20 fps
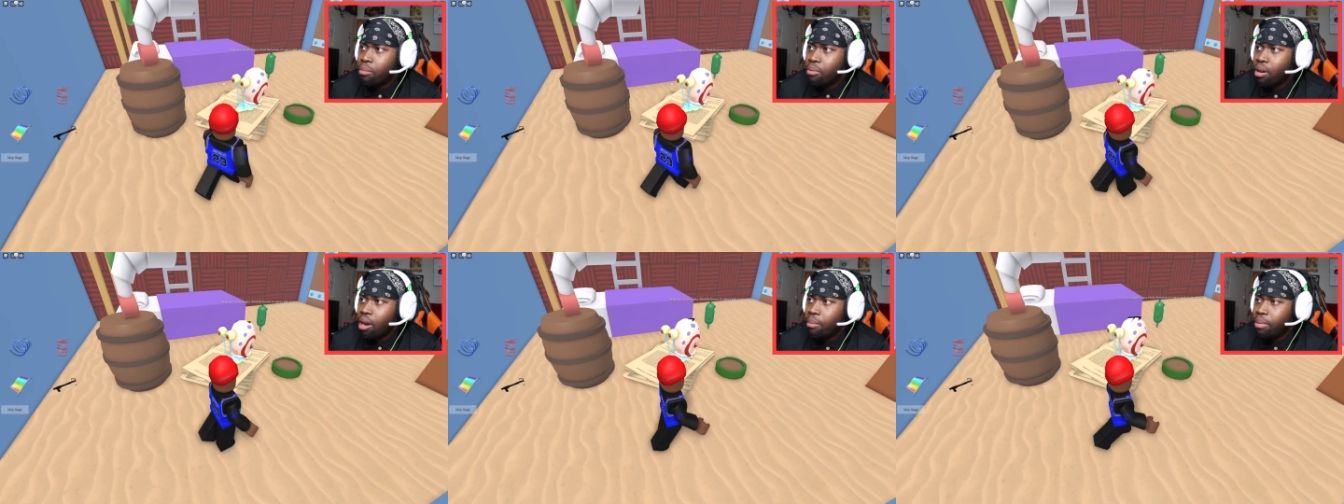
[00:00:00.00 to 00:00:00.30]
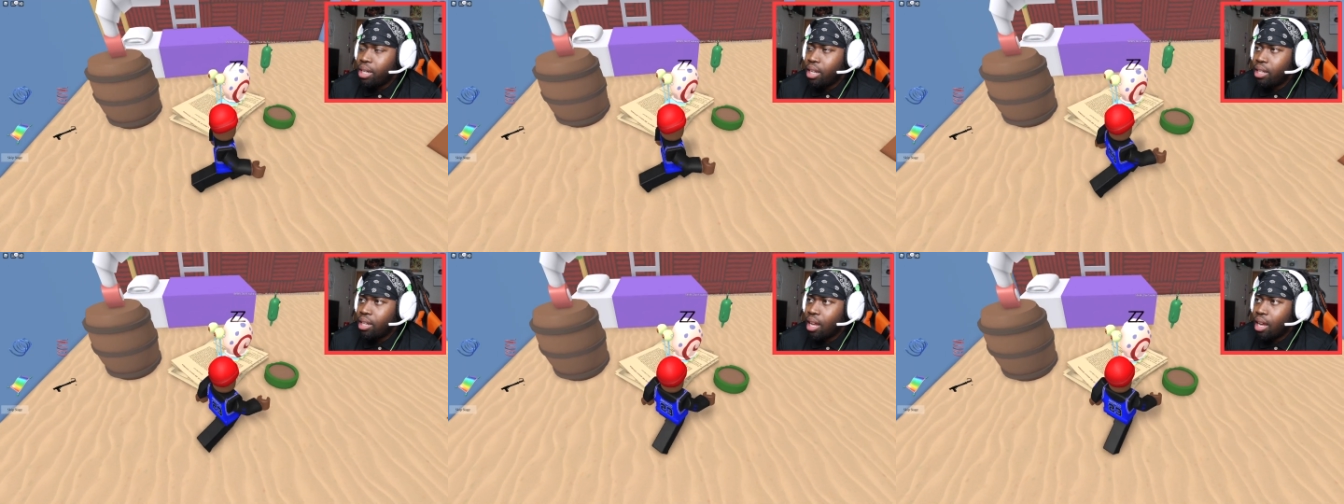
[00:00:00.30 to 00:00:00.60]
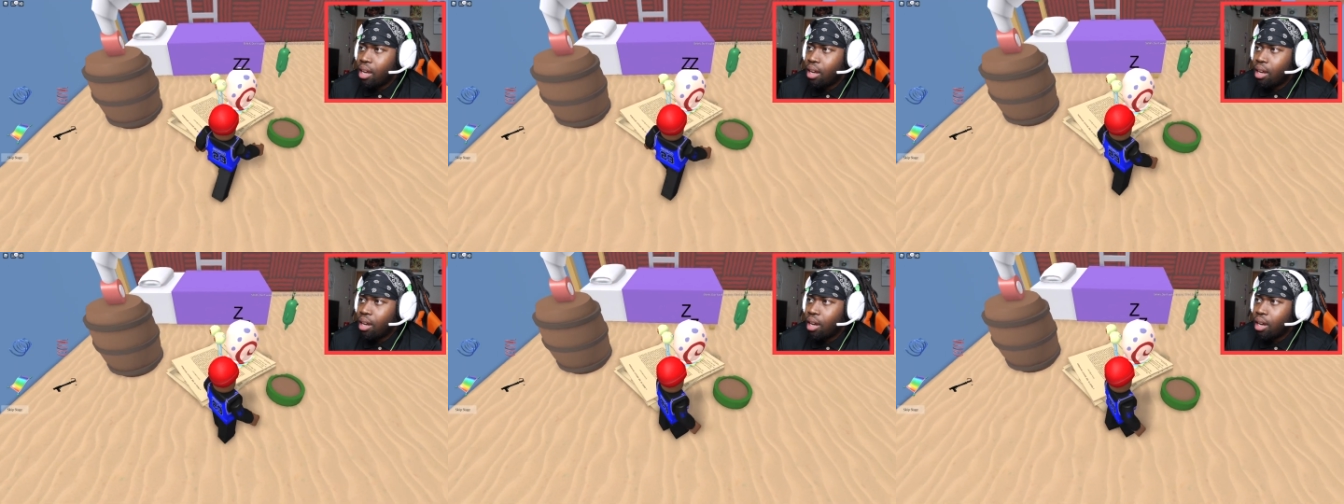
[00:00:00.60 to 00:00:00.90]
bro, I'm gonna need
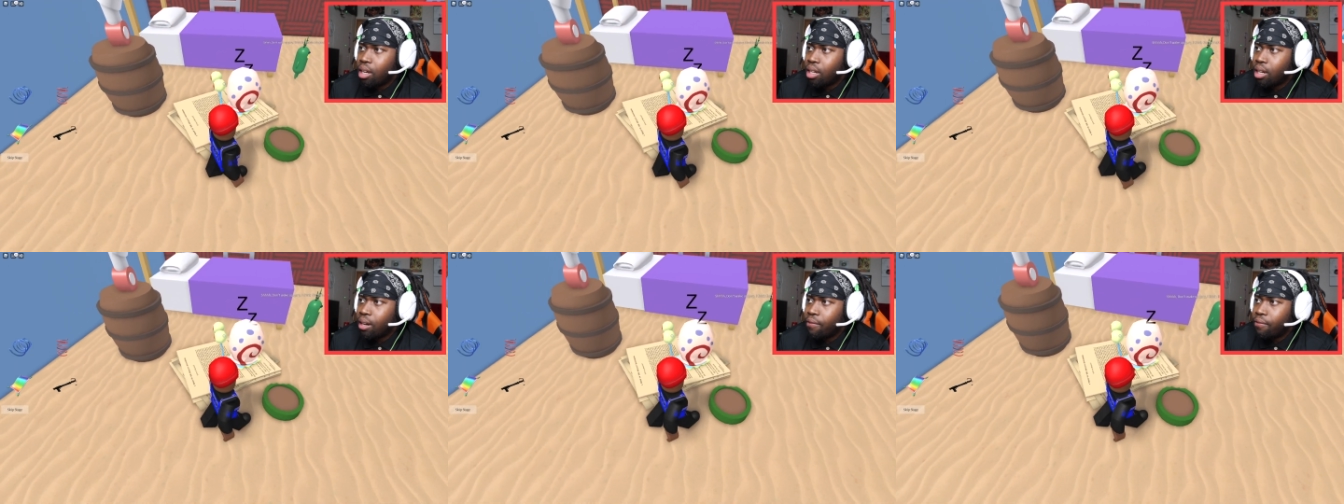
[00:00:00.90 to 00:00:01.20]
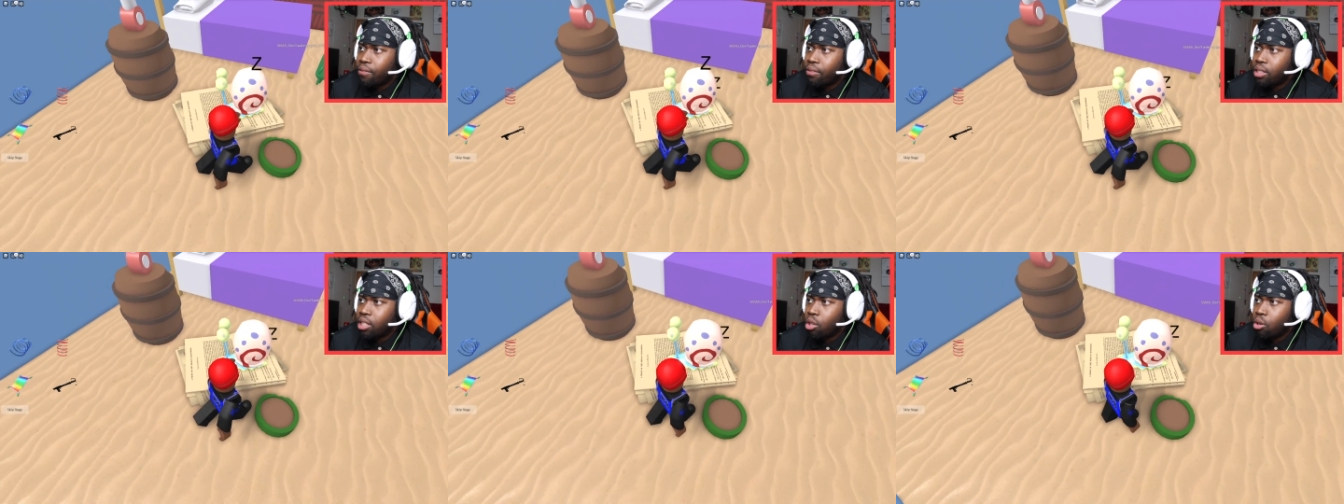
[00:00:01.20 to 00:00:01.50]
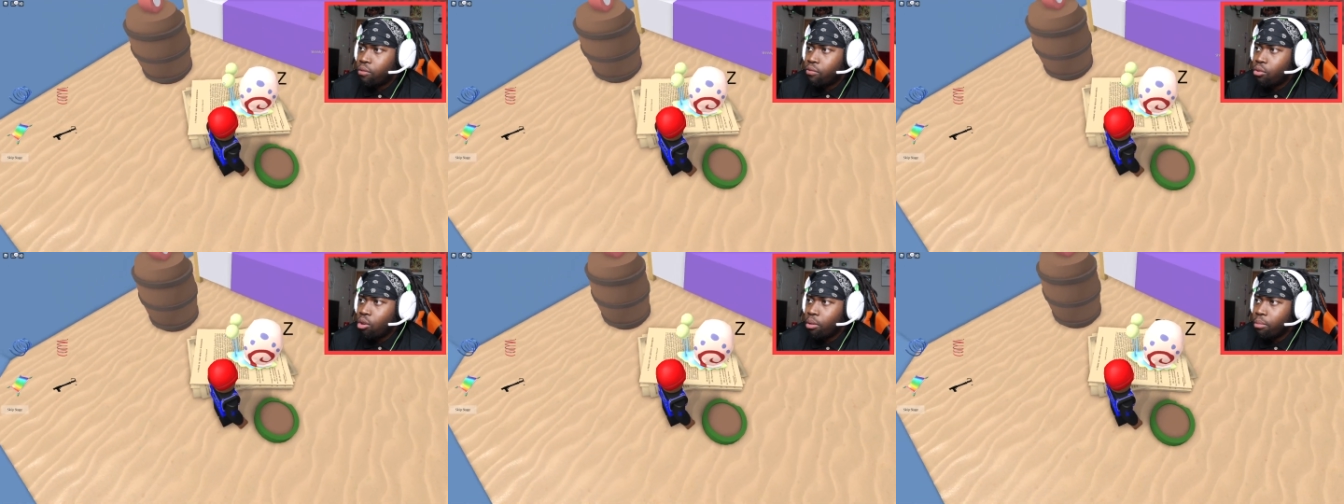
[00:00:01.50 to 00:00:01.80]
that uh
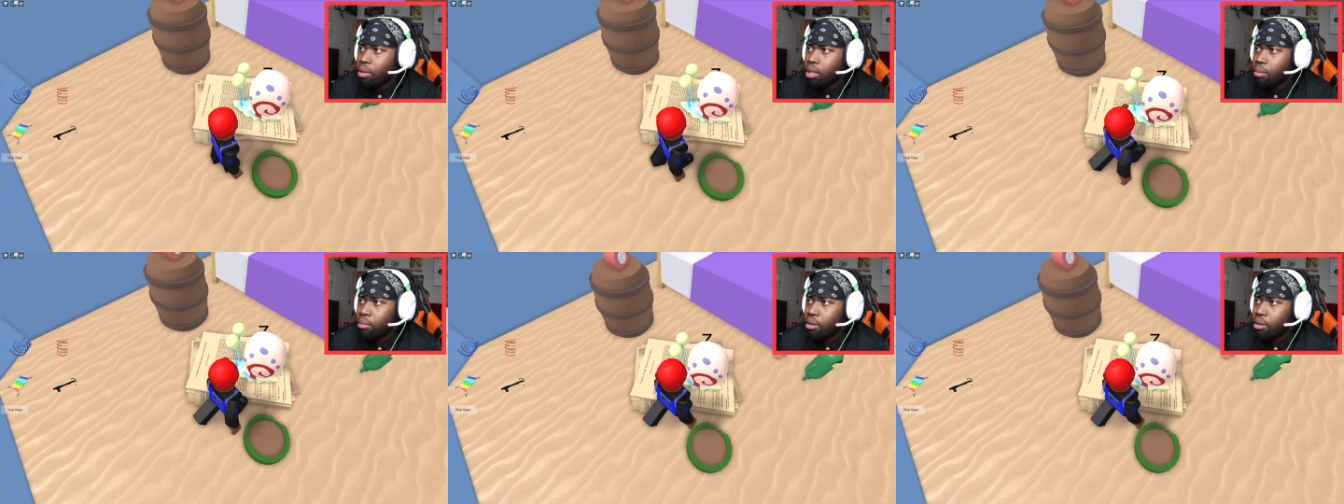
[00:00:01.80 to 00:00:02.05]
secret formula,